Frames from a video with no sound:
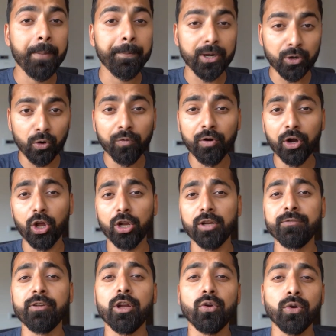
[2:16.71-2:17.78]
but overall,
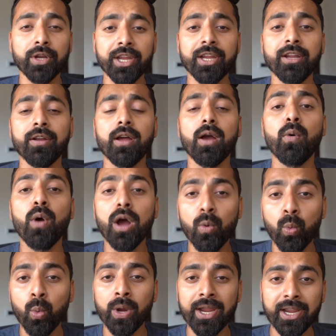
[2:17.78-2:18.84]
if you're looking a
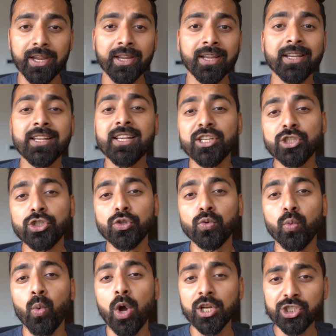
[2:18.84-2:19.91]
way to
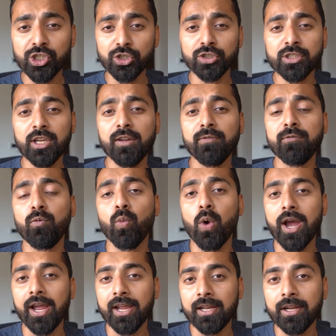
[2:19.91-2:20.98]
watch yourself
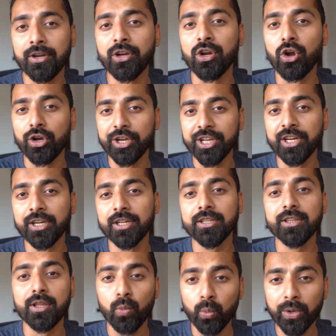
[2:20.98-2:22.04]
while recording
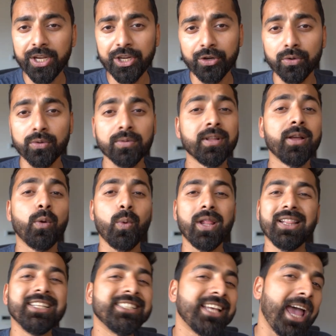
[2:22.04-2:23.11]
the video, well,
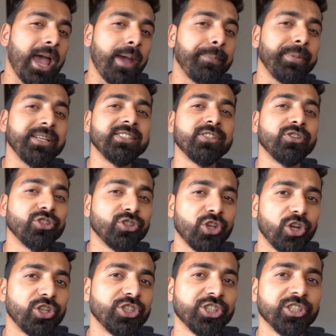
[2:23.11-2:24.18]
this app is your
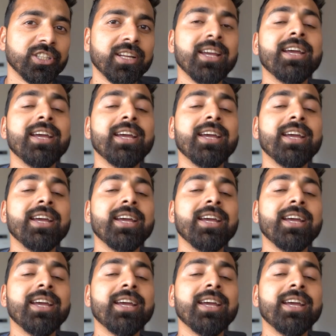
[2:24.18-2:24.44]
solution.